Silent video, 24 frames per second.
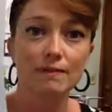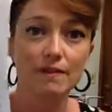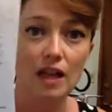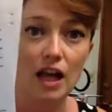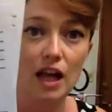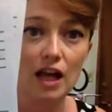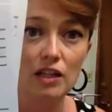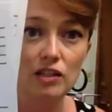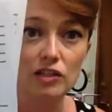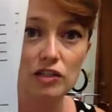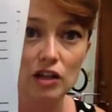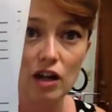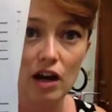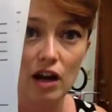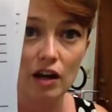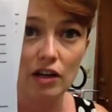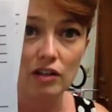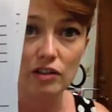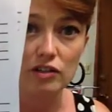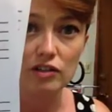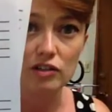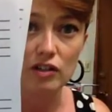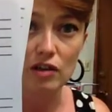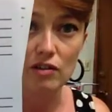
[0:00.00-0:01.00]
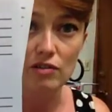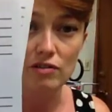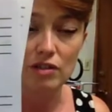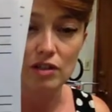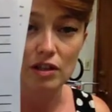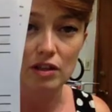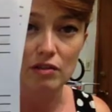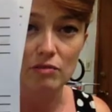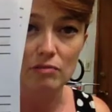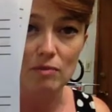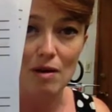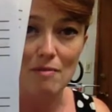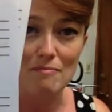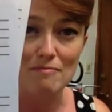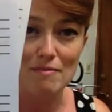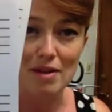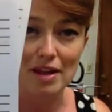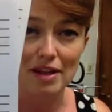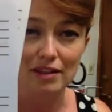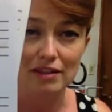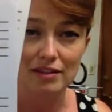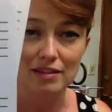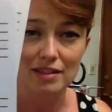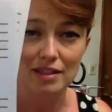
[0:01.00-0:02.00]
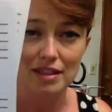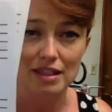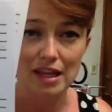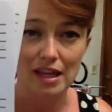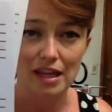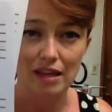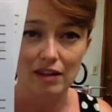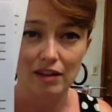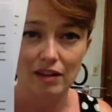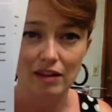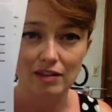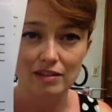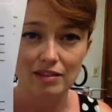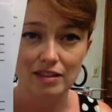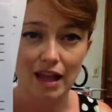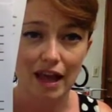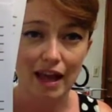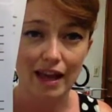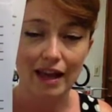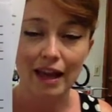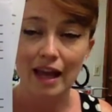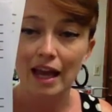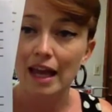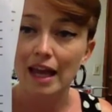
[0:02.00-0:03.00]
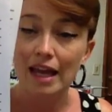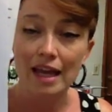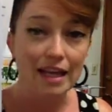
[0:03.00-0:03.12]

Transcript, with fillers: flashcard shows you what middle C looks like.